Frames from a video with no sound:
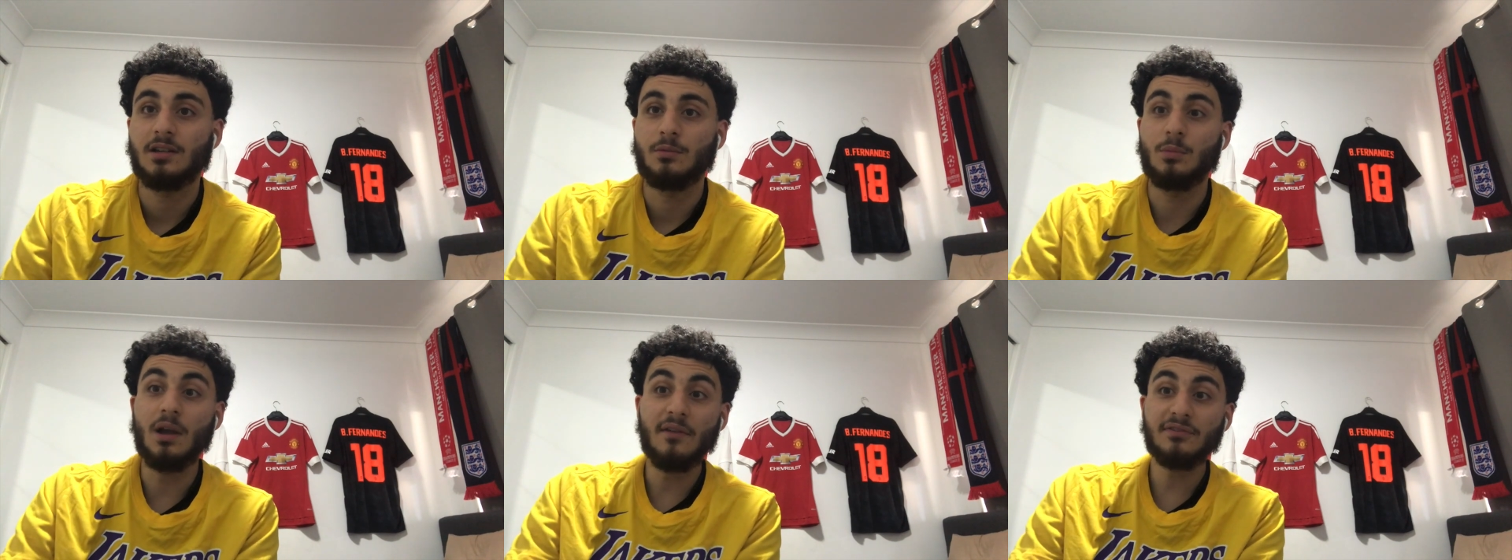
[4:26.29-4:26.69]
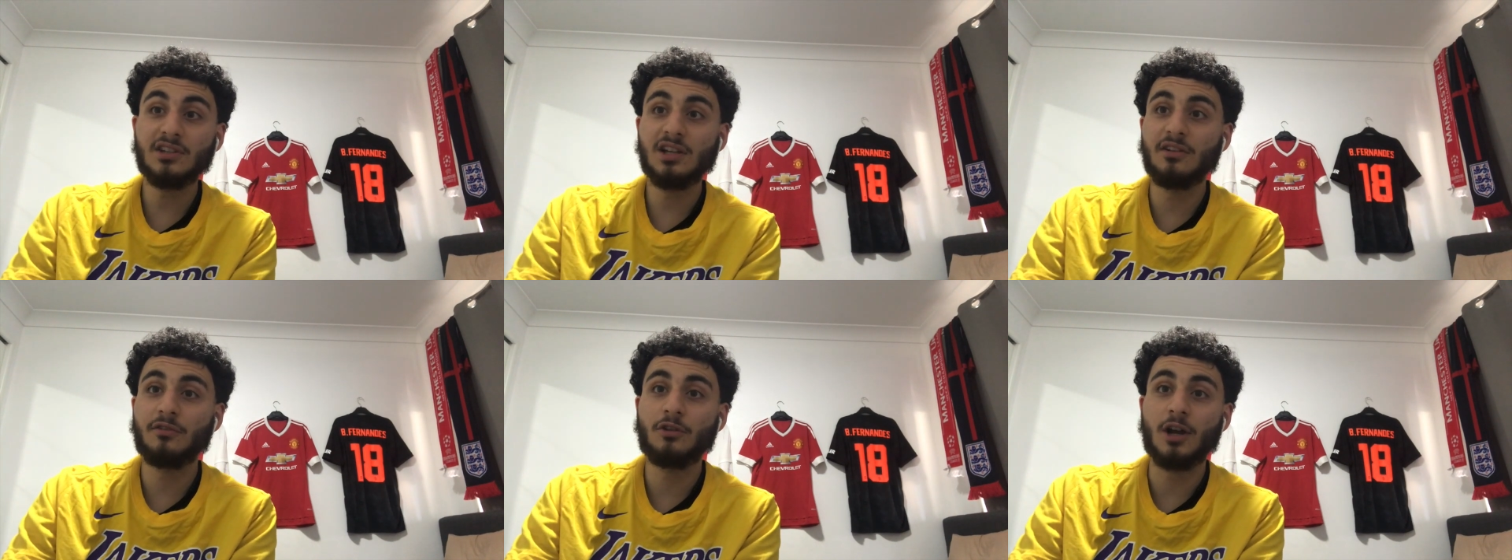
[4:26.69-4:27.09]
We have to
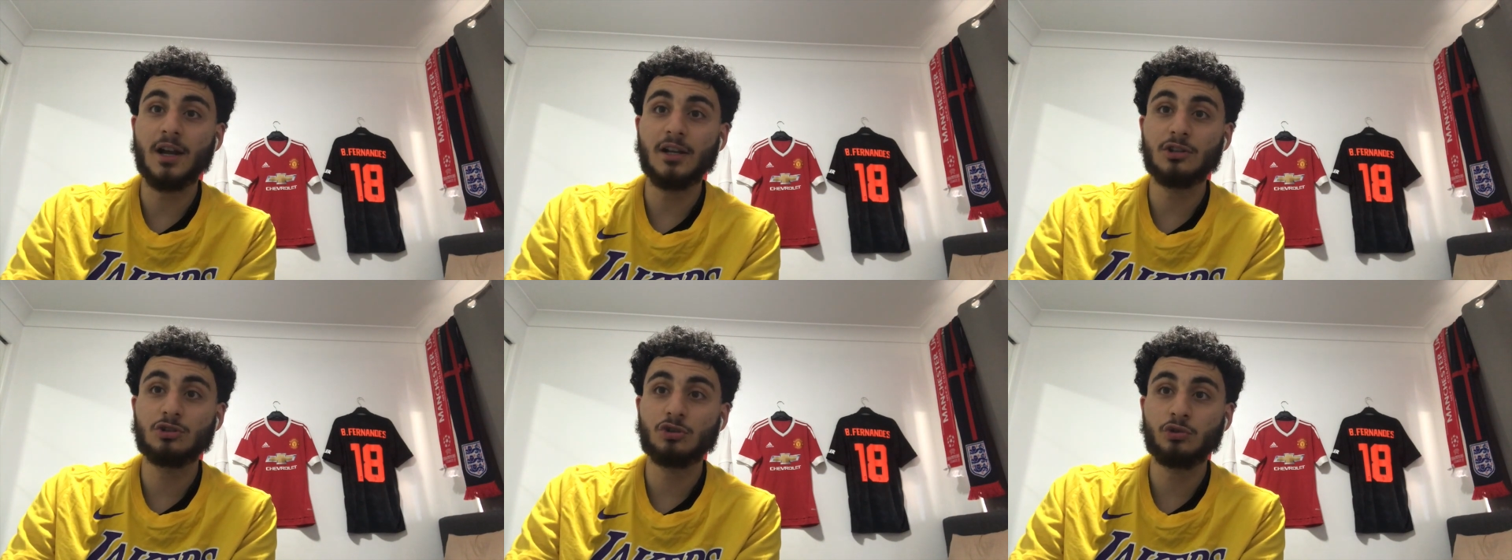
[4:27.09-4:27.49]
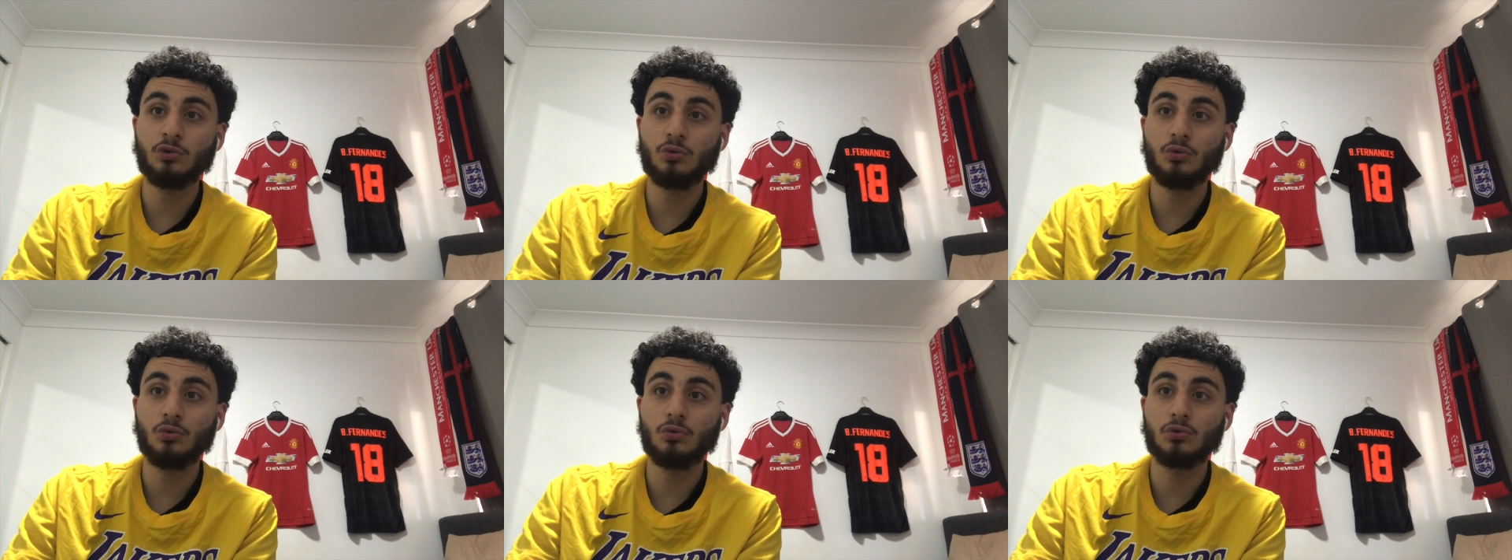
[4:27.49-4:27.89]
give credit
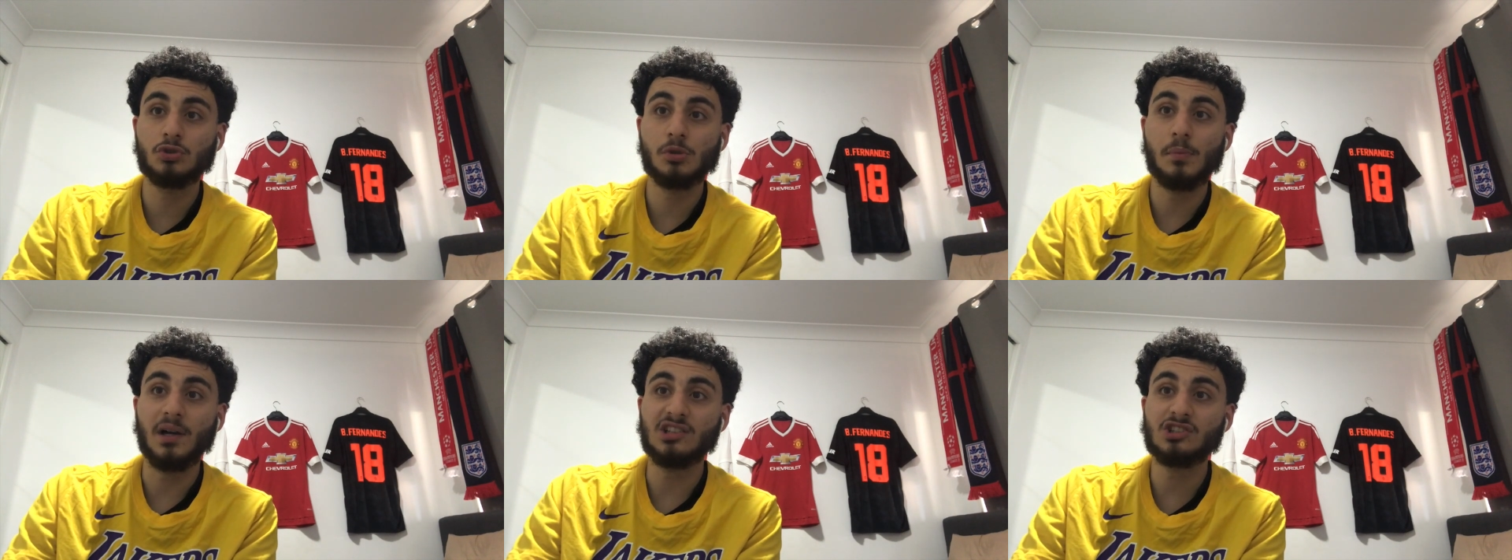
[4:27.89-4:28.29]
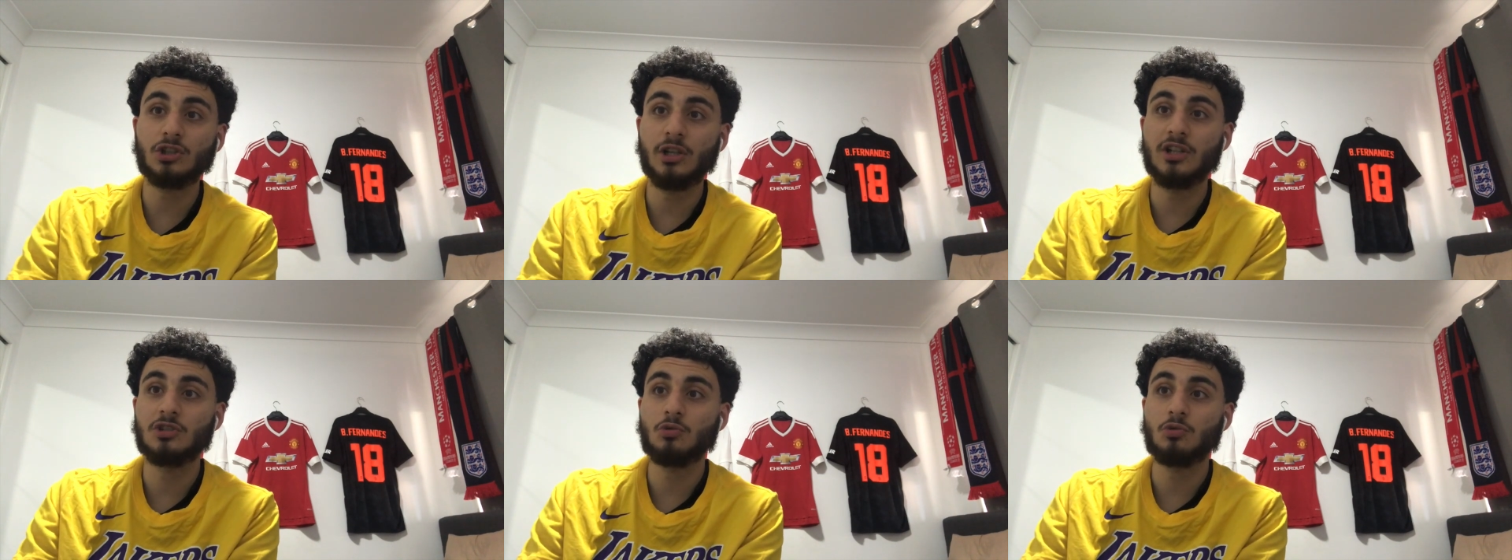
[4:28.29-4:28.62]
to Barcelona